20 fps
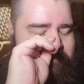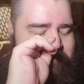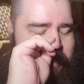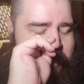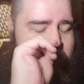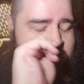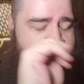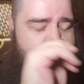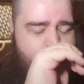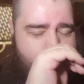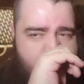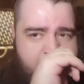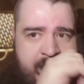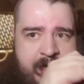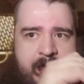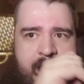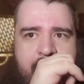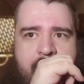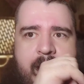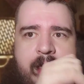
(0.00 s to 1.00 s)
been
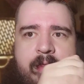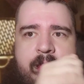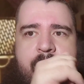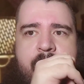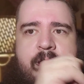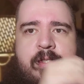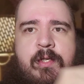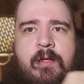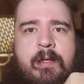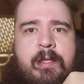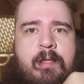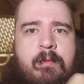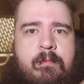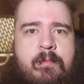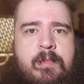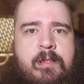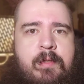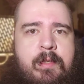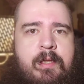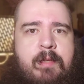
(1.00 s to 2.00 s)
recording a lot of things during
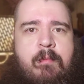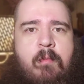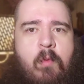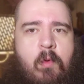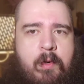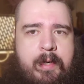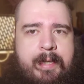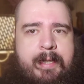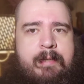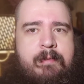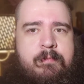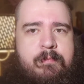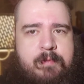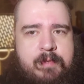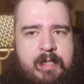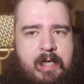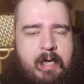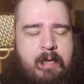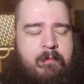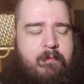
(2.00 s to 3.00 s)
the morning
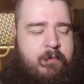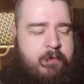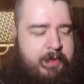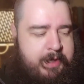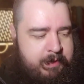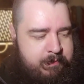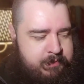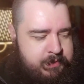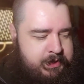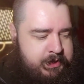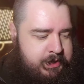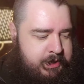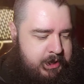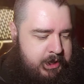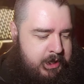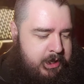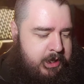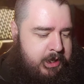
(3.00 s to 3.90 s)
time frames,